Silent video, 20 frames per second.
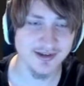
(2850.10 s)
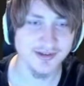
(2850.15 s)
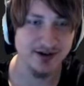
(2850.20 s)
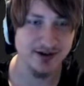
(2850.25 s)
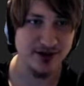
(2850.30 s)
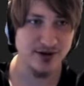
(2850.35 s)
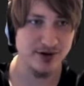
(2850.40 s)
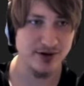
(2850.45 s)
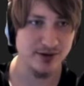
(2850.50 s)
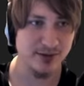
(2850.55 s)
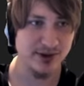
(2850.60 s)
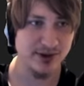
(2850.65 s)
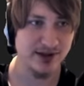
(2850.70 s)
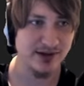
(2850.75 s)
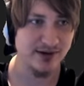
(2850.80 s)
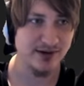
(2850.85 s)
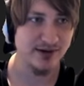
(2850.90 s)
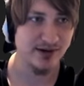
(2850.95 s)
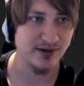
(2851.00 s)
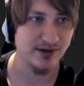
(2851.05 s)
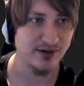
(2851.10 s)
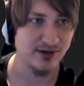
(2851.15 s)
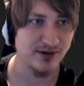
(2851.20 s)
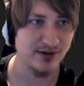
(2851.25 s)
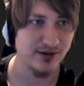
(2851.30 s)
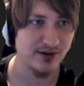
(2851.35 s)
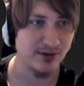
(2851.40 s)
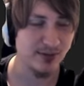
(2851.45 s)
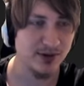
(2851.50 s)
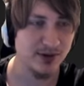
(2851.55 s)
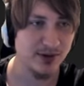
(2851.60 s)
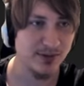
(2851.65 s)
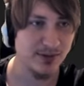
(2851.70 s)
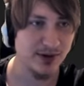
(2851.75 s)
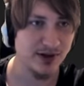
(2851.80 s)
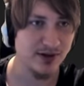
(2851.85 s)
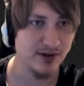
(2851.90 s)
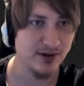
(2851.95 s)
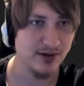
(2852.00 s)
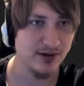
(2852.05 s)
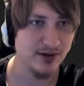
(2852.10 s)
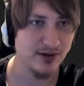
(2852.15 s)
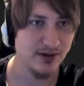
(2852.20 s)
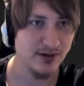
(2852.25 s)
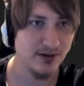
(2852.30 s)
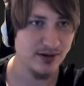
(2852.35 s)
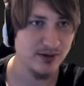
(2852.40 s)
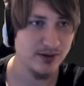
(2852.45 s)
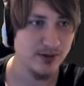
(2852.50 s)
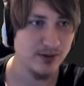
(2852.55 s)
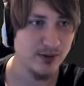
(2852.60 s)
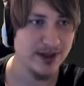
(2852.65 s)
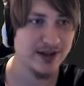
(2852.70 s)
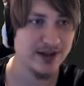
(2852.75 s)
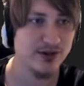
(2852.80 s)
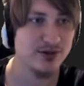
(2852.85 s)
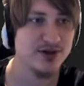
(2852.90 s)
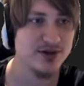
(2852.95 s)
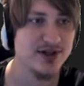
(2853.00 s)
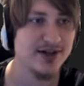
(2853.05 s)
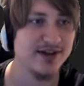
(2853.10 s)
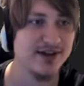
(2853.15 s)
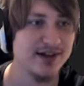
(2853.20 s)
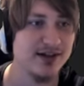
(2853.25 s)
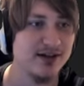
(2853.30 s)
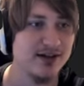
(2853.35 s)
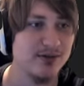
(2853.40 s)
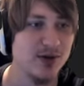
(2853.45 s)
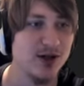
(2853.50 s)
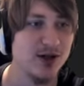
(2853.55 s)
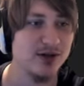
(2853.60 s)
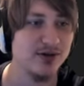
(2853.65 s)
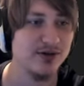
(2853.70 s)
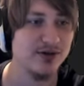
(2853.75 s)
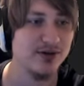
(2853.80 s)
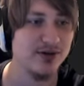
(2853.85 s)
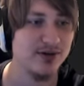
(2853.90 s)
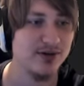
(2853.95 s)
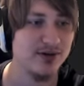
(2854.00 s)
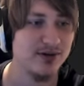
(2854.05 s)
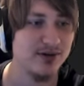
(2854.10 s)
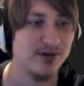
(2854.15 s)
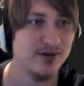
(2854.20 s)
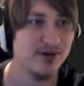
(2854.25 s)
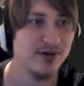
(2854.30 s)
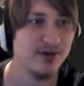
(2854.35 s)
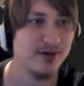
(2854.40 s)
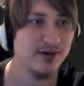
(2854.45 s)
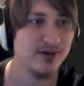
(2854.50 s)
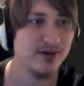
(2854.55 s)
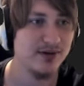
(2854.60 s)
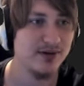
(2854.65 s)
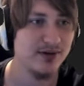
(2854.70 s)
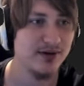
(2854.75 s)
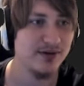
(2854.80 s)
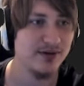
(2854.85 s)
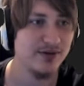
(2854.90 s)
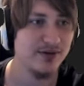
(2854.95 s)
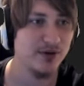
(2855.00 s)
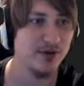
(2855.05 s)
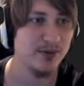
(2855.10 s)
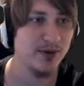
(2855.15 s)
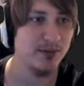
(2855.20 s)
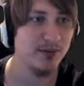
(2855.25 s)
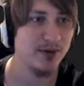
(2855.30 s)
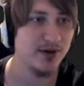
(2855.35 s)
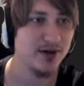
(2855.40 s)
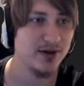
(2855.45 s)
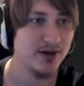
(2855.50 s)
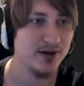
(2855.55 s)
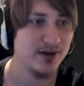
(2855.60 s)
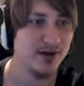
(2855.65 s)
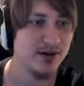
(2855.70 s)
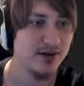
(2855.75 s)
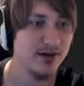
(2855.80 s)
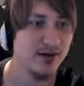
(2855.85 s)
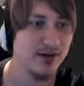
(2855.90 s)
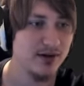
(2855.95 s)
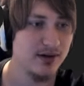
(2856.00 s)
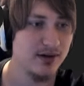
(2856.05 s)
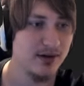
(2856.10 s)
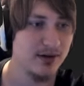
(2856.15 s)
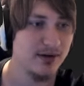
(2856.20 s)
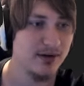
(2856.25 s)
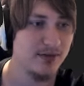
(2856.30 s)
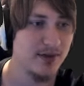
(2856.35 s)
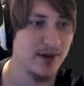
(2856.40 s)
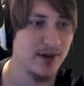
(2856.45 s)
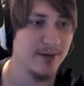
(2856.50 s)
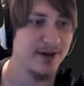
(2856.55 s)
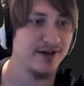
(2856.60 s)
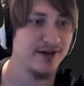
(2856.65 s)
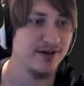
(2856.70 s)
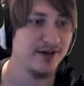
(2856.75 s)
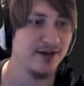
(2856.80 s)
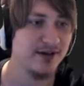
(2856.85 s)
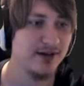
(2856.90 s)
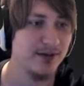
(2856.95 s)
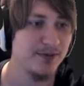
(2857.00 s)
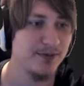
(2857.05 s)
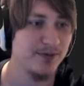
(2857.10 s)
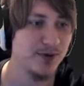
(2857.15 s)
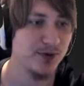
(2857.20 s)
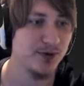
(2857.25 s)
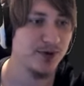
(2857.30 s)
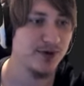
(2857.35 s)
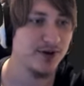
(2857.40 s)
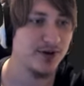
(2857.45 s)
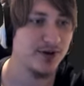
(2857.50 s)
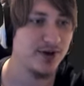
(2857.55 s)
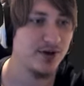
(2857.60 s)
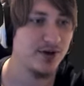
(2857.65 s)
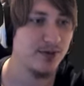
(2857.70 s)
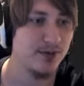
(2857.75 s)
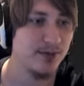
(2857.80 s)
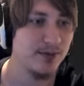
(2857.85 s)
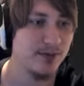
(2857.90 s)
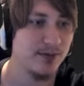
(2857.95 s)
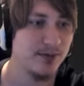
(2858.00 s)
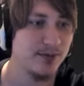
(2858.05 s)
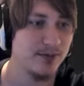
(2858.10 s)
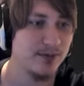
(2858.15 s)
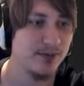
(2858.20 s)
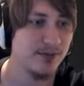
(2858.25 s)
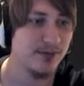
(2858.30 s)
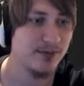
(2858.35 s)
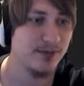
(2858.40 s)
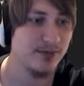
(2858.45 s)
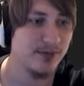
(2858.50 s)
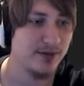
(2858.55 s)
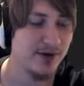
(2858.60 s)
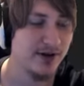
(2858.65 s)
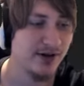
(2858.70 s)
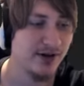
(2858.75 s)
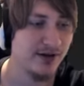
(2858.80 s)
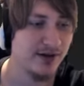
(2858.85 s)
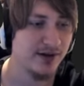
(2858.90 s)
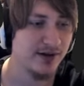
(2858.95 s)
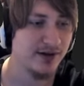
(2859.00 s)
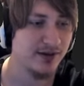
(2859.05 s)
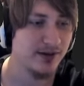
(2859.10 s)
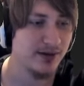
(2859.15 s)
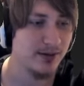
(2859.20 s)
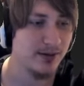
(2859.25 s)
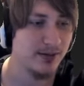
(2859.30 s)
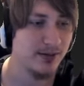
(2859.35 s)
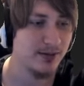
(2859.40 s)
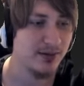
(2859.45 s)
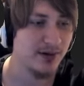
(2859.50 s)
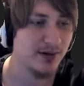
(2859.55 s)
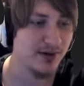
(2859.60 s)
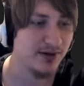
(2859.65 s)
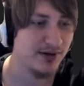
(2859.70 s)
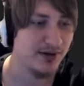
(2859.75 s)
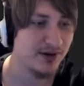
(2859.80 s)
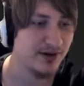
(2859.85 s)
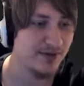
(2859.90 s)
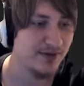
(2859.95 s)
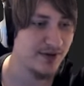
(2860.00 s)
the code we could see. So let's open up the code. Wait, there was nothing in the models though, if you remember. Maybe it's in the lib folder. Nope. Nothing in the lib, nothing in the